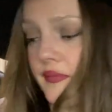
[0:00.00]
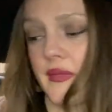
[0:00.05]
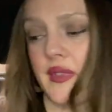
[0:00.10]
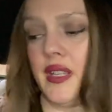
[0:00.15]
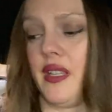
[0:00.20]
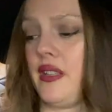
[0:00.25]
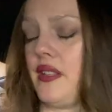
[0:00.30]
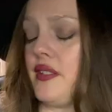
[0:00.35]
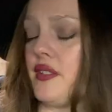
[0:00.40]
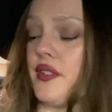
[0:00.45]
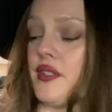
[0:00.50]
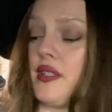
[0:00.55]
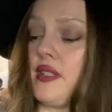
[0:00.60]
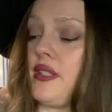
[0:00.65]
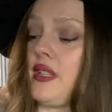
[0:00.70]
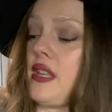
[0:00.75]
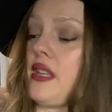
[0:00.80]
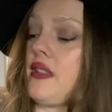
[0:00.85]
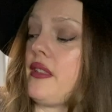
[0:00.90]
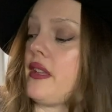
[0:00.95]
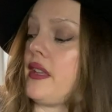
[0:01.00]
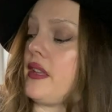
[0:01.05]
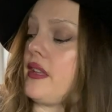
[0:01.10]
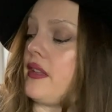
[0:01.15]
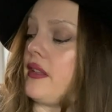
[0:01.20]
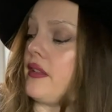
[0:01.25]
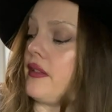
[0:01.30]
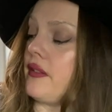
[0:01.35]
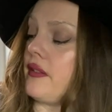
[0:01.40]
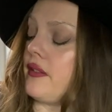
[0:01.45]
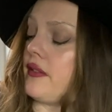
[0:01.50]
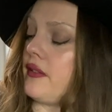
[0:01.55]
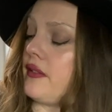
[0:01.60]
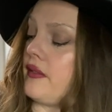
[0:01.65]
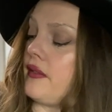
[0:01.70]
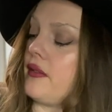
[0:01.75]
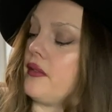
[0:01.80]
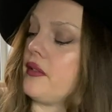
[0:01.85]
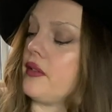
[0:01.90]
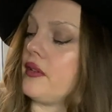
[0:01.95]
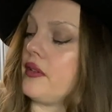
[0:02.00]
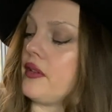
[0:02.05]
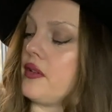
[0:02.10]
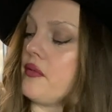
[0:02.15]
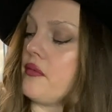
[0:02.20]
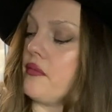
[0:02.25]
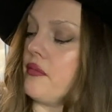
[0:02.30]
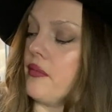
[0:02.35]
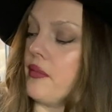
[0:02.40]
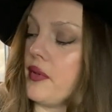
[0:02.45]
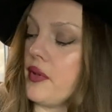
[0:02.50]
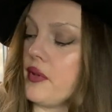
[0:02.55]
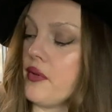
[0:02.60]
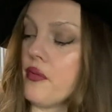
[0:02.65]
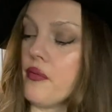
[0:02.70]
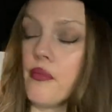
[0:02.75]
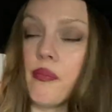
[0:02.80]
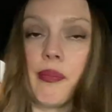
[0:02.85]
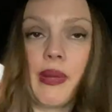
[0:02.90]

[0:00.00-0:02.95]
Yeah, just see, like, you